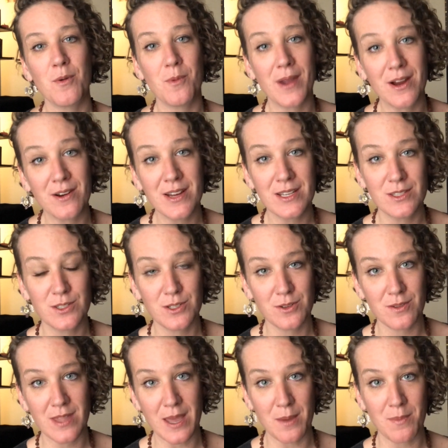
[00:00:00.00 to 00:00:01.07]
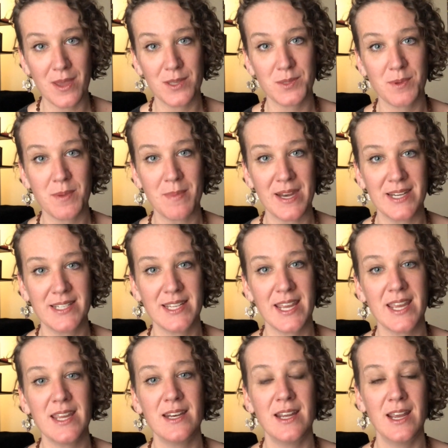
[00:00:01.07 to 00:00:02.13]
awareness to them as we
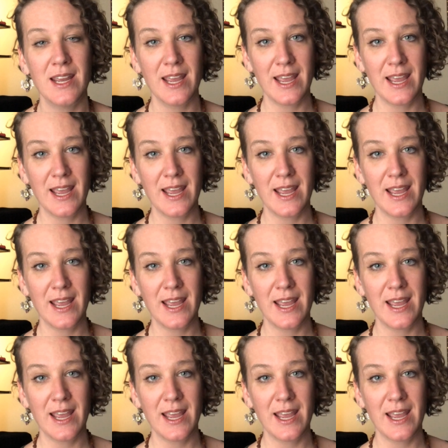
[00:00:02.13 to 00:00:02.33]
meditate